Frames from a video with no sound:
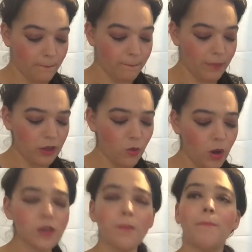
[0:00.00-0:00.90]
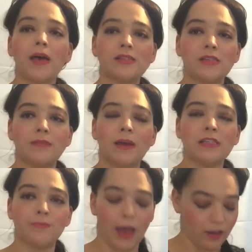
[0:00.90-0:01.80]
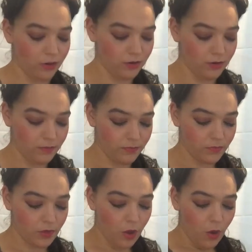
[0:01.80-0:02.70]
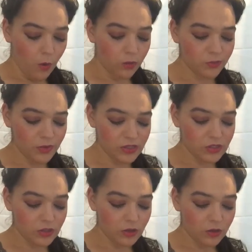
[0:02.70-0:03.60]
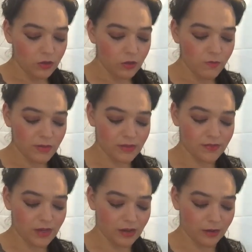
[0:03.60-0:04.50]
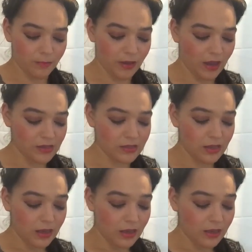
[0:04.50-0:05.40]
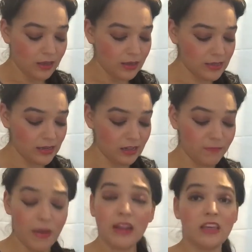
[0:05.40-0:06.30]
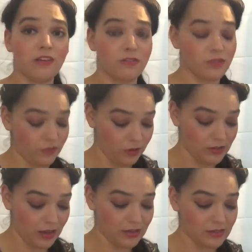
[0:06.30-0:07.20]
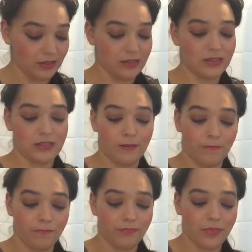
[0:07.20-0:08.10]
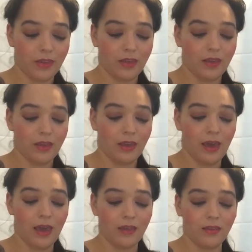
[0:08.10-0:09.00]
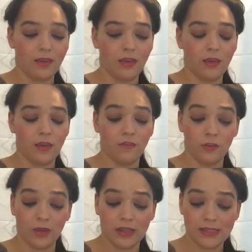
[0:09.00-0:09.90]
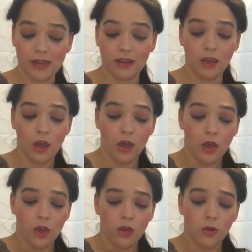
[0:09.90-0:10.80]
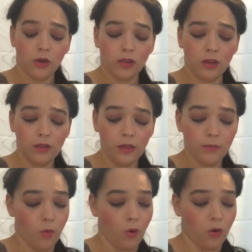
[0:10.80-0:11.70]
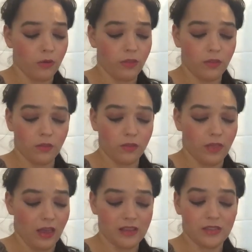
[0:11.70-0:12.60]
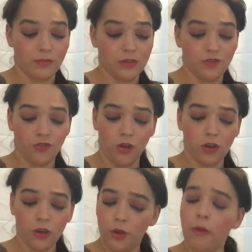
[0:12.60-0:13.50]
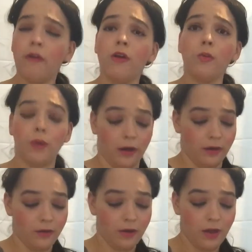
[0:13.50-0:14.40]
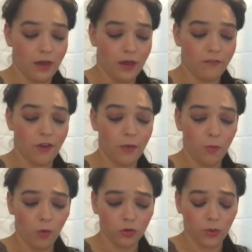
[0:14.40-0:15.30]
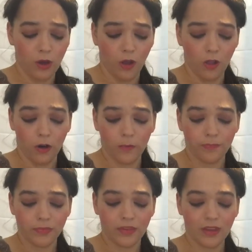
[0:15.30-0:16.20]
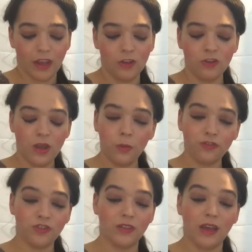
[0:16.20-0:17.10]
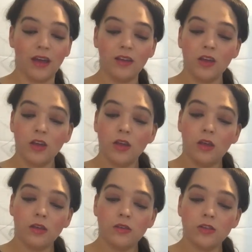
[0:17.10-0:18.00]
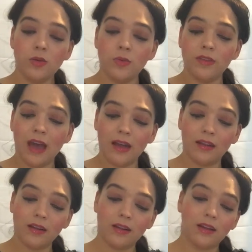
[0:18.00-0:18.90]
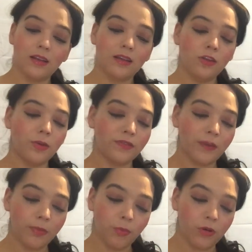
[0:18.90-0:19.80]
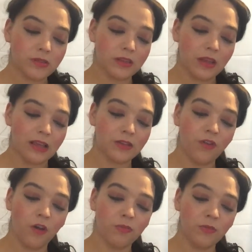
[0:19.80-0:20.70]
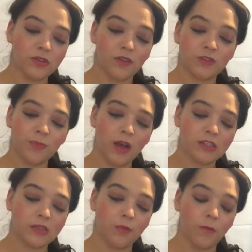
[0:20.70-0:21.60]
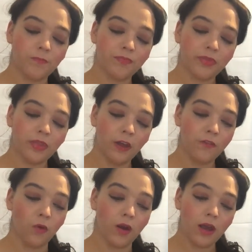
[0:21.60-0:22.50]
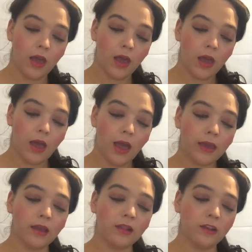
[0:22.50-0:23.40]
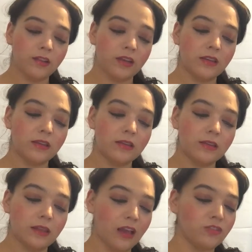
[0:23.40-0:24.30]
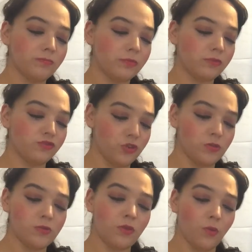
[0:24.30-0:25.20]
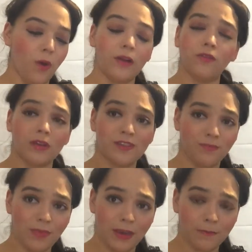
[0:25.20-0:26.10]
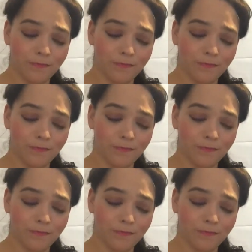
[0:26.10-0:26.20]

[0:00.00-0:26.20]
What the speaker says: But you also bested my Spaniard, which means you must have studied, because he studied many years for his excellence. And if you can study, you are clearly more than simply strong. You are aware of how mortal we all are, and you did not wish to die, so you have kept the poison as far from yourself as possible. Therefore, I can clearly not choose the wine in front of me.